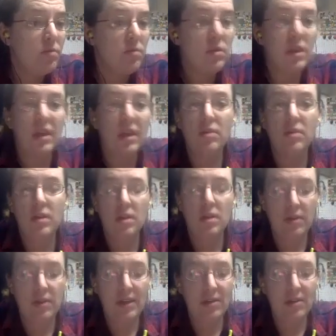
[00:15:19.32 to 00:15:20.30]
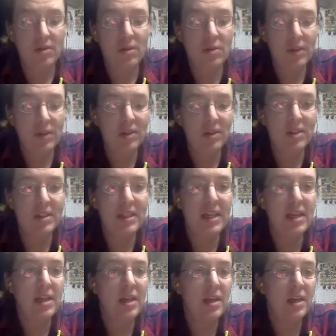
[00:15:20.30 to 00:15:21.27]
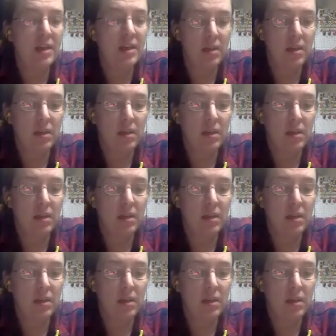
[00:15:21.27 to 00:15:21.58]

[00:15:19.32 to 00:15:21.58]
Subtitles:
I don't know. I don't know what you're saying.